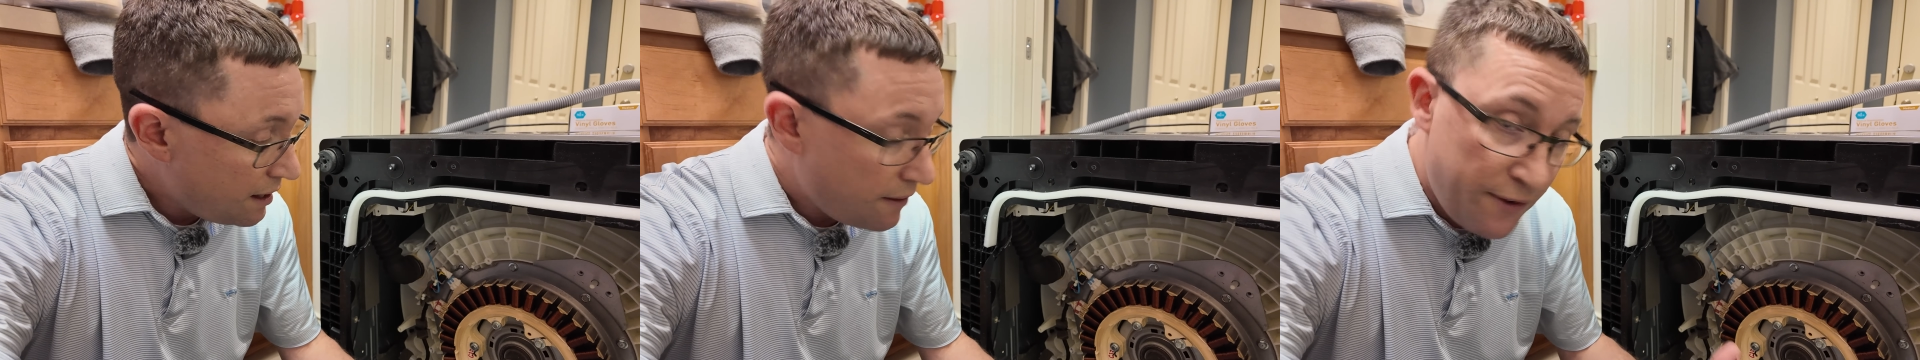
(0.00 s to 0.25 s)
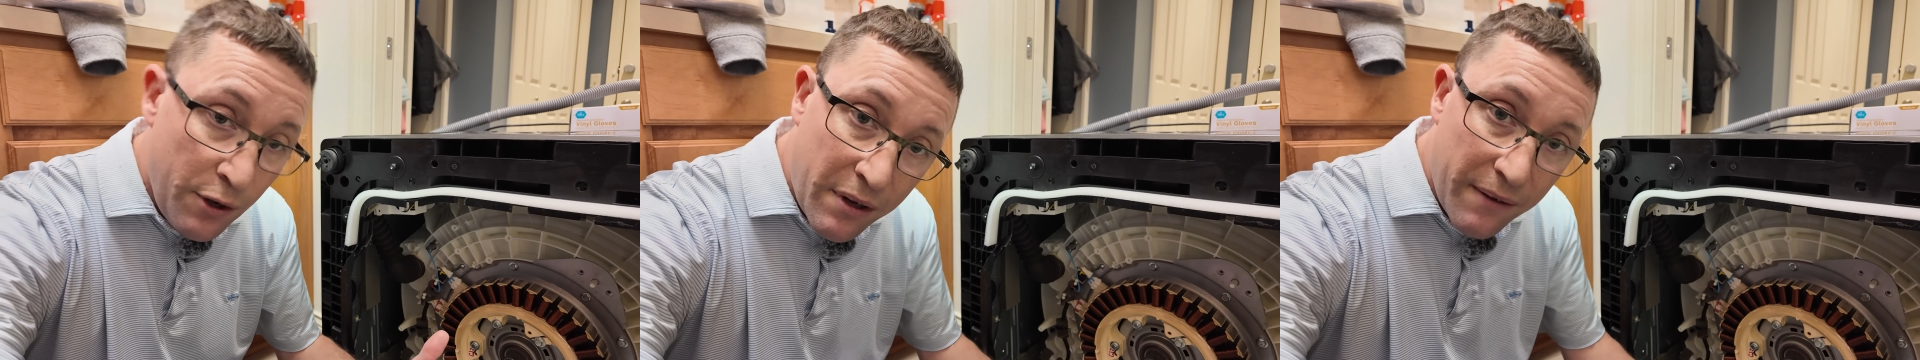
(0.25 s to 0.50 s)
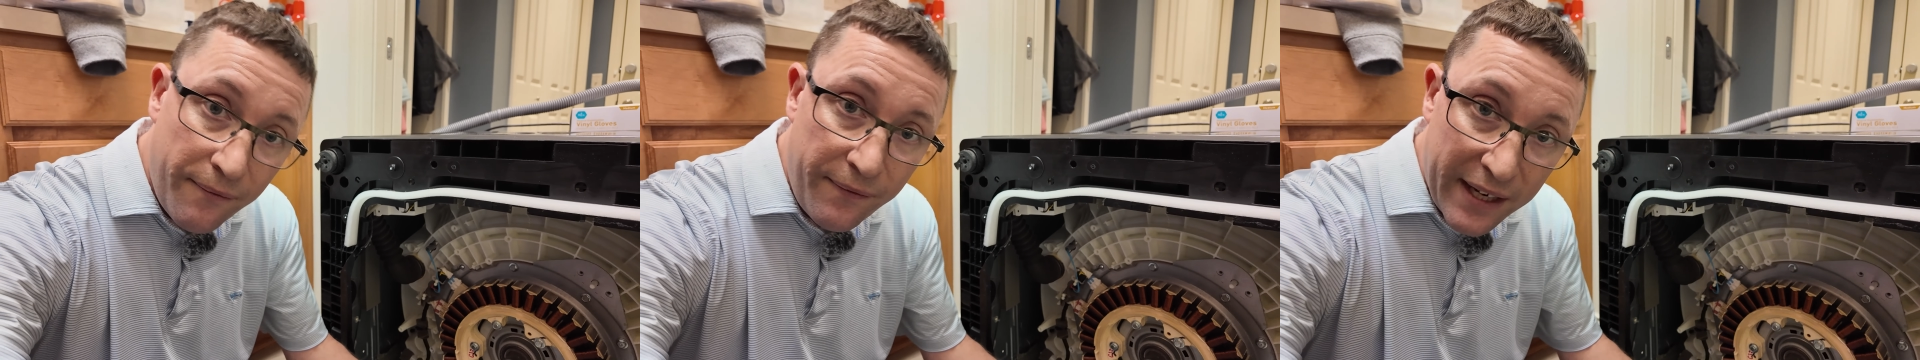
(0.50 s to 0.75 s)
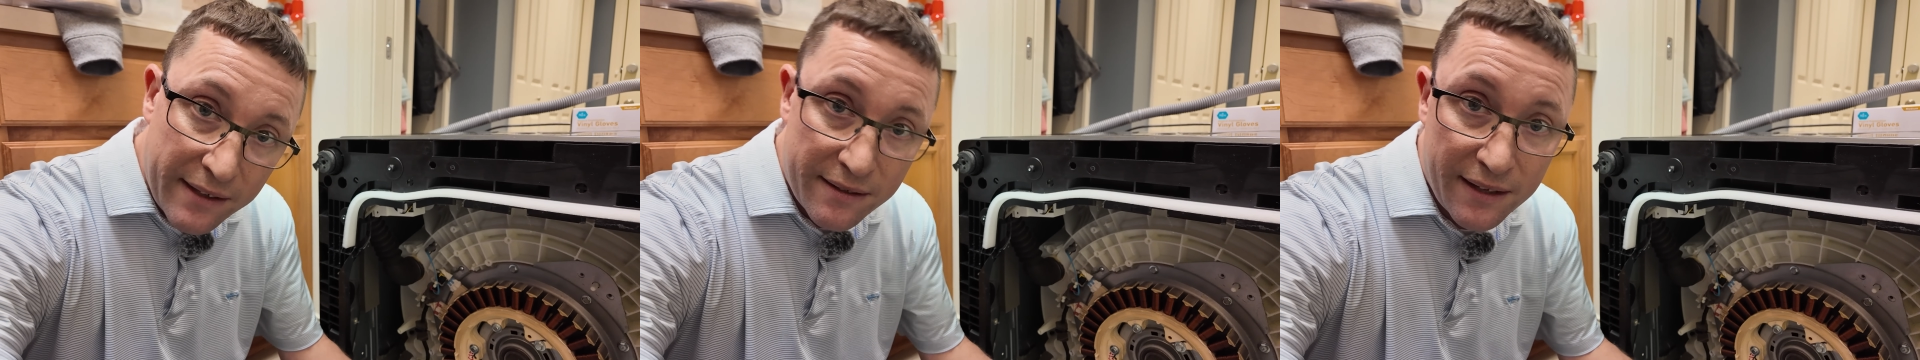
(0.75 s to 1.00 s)
If you can
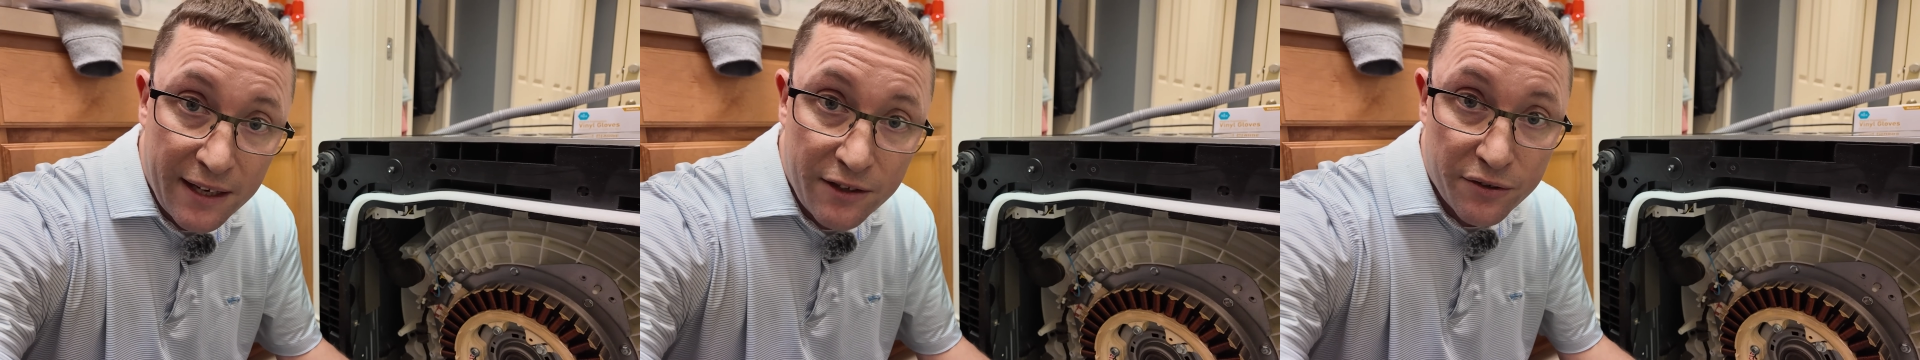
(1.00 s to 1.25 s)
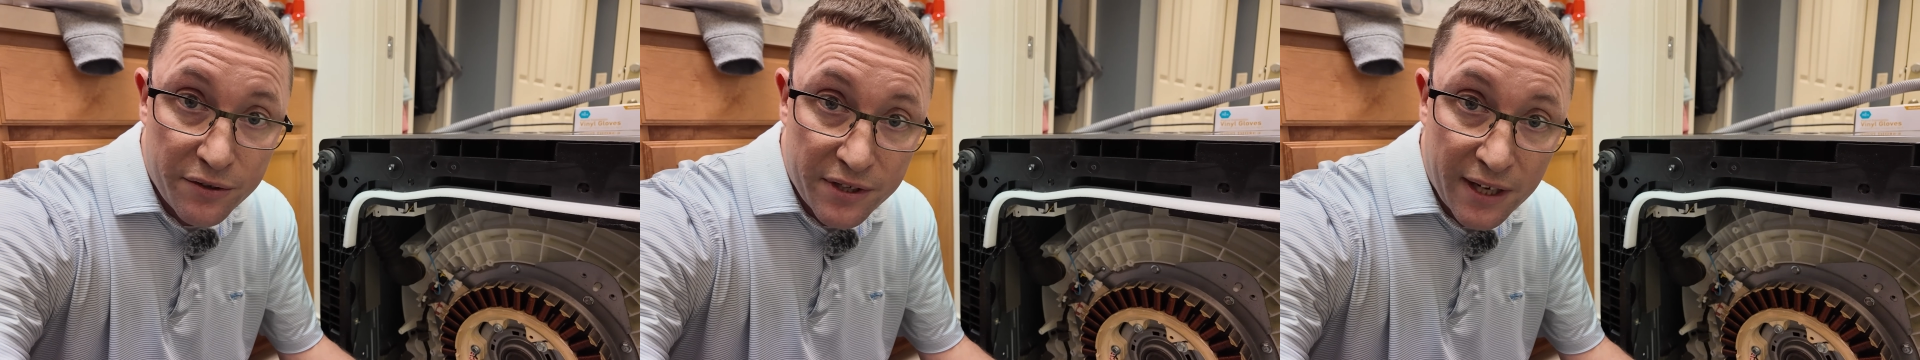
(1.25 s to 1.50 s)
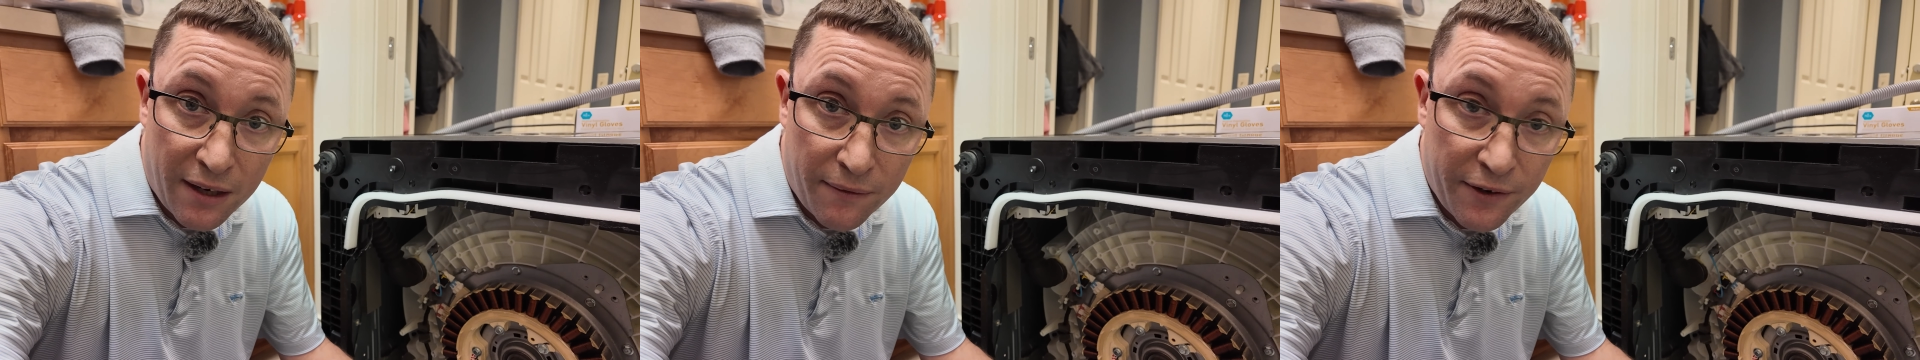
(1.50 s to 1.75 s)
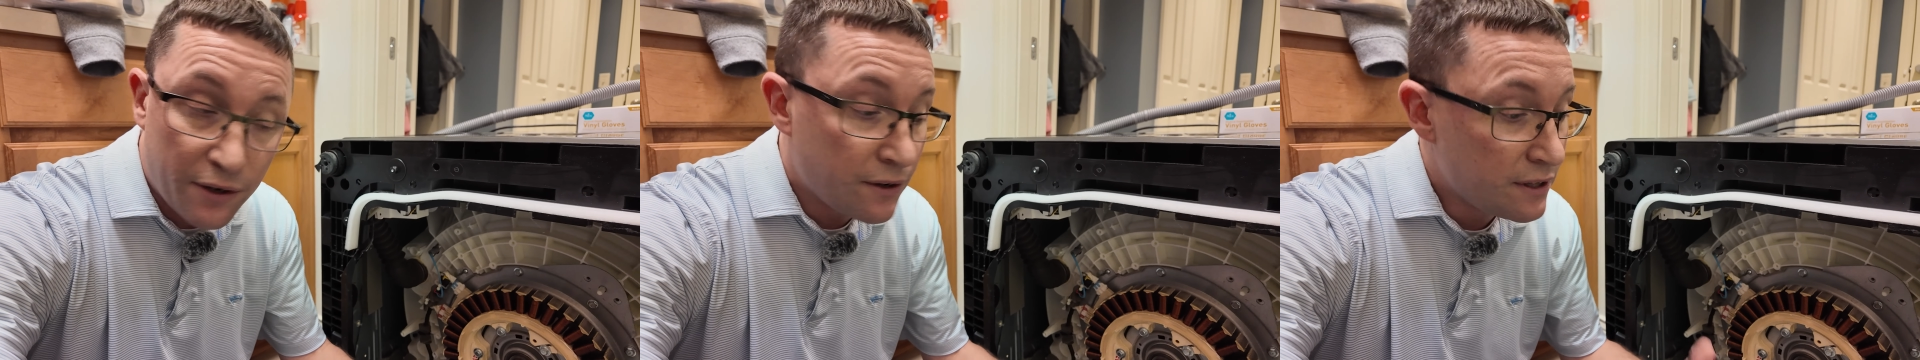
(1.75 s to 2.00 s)
fix things
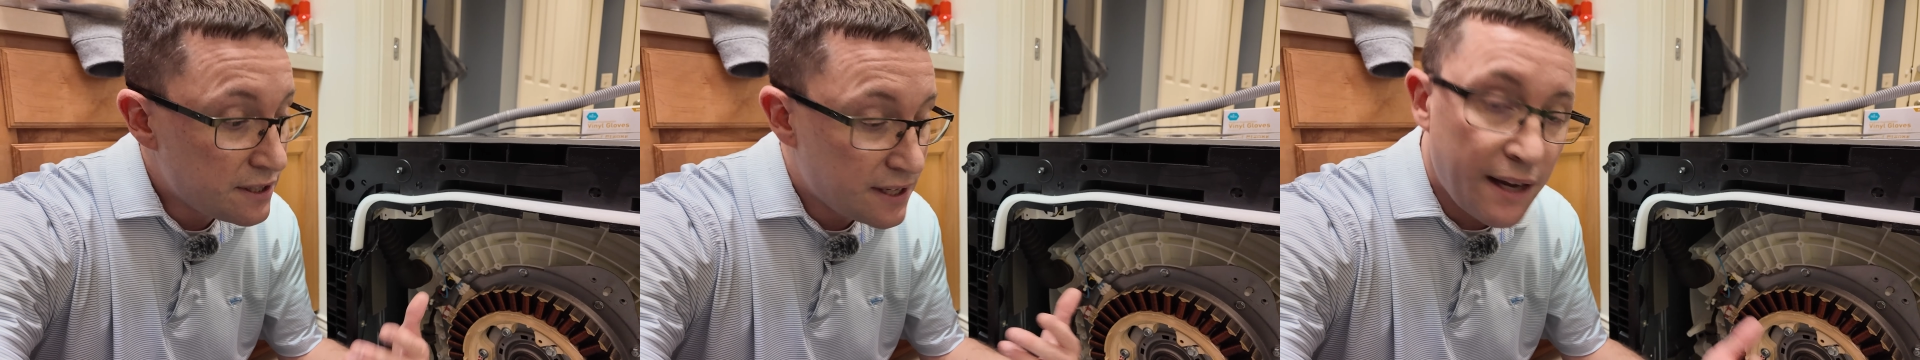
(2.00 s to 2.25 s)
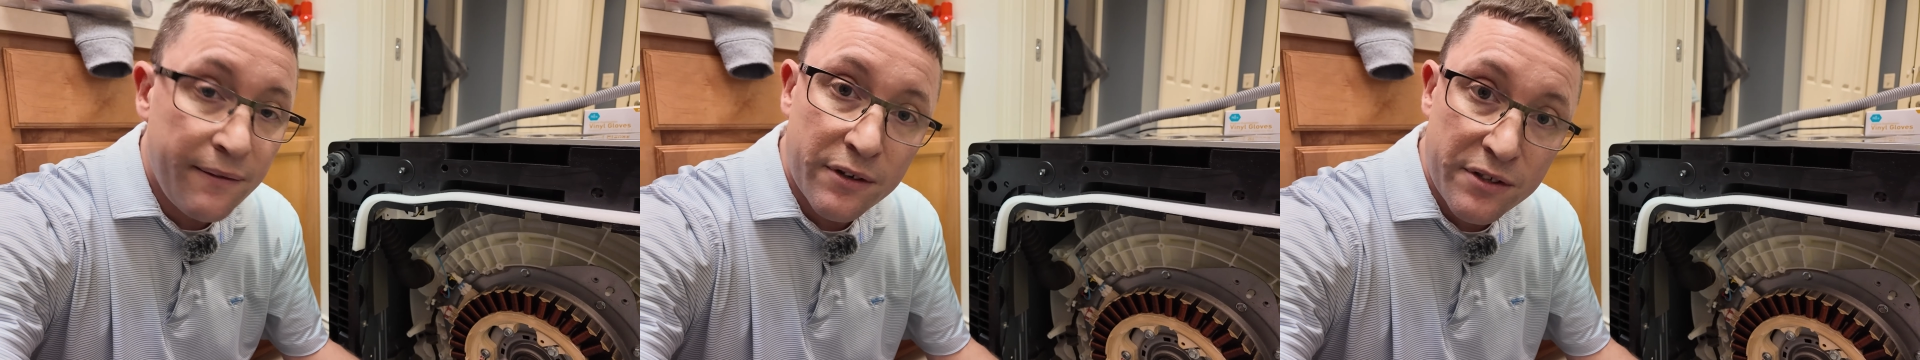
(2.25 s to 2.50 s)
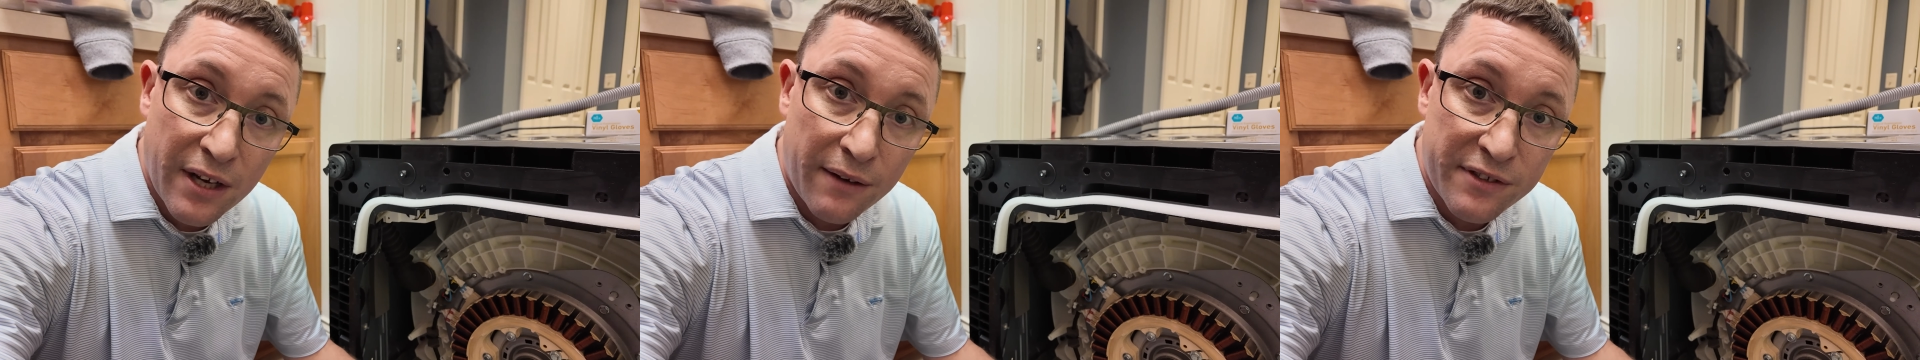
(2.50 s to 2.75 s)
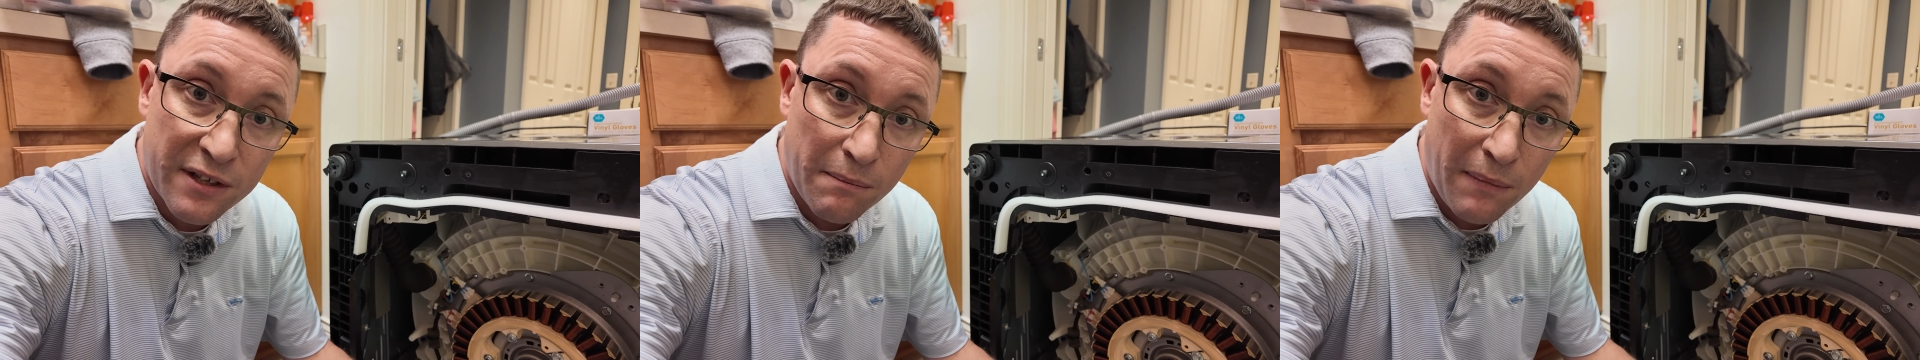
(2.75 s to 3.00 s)
yourself, you're going to save
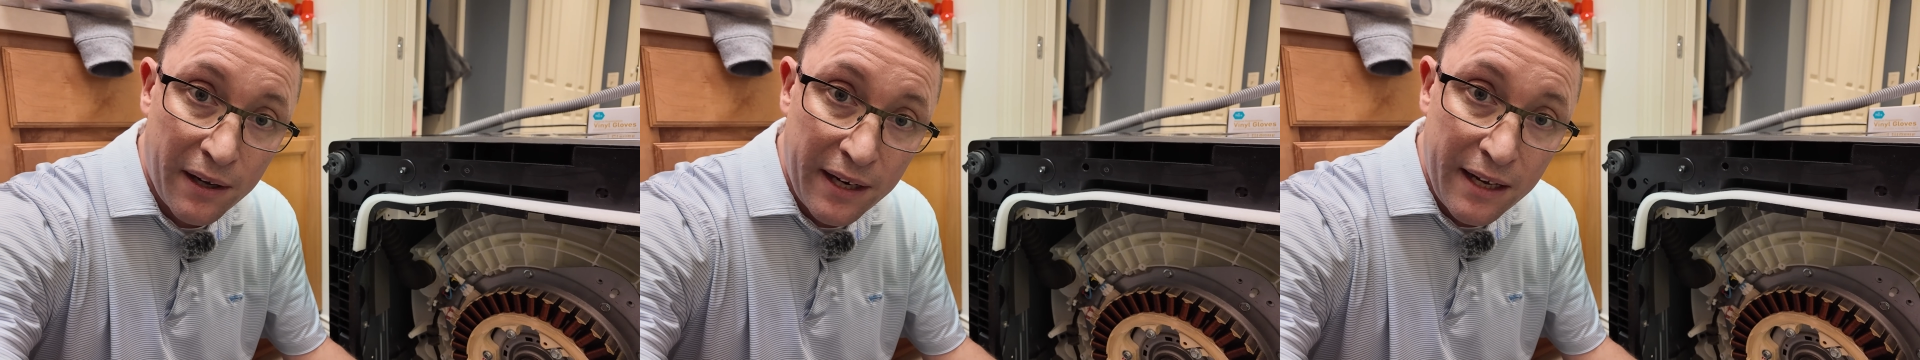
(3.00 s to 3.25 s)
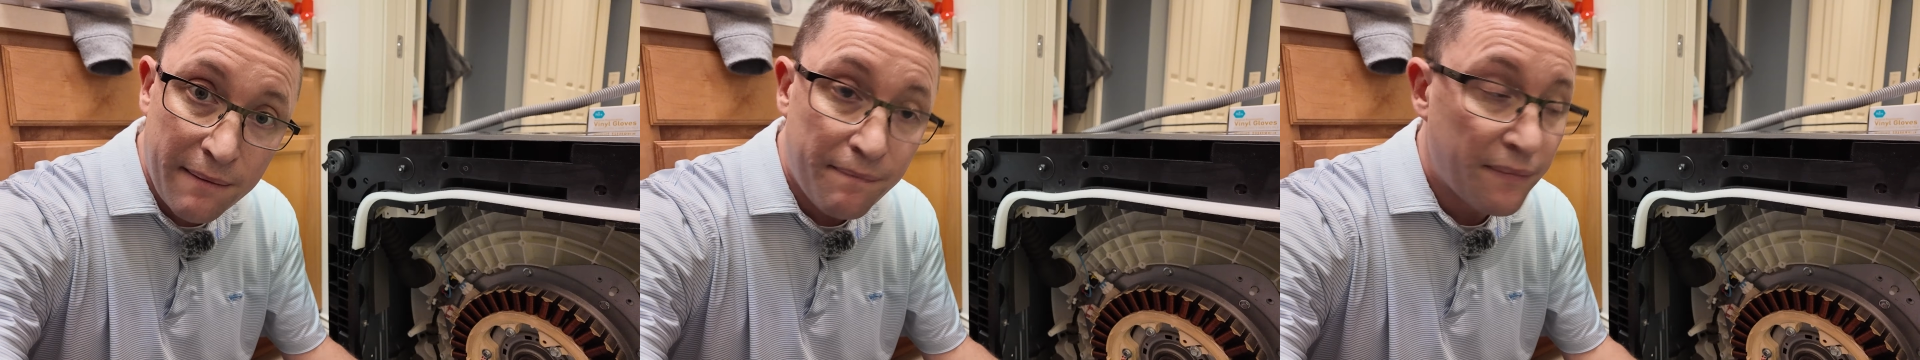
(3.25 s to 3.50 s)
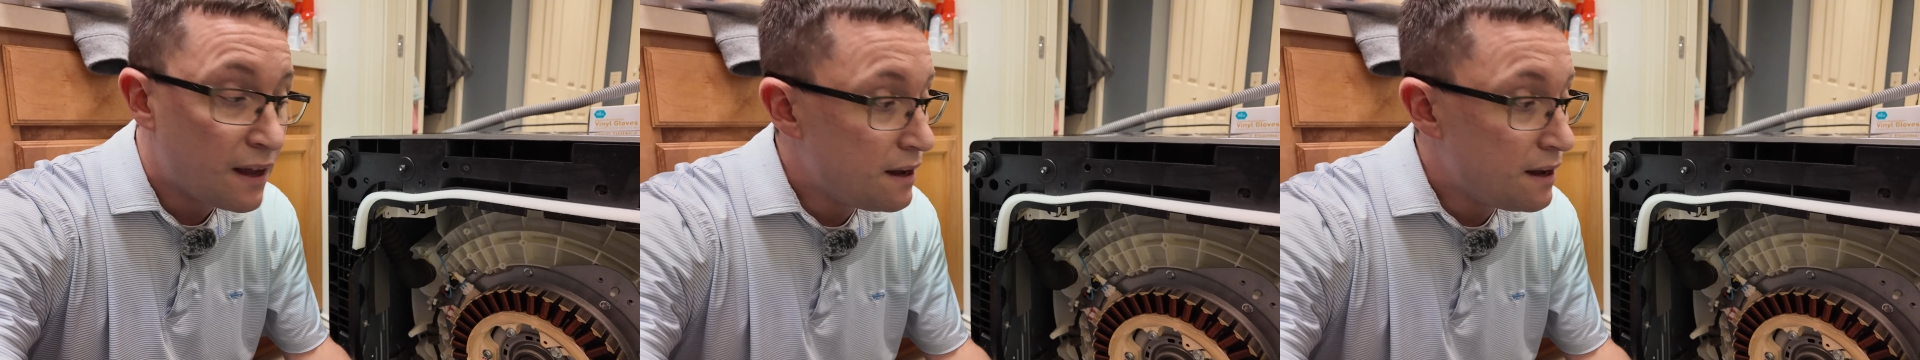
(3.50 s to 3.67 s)
yourself some money.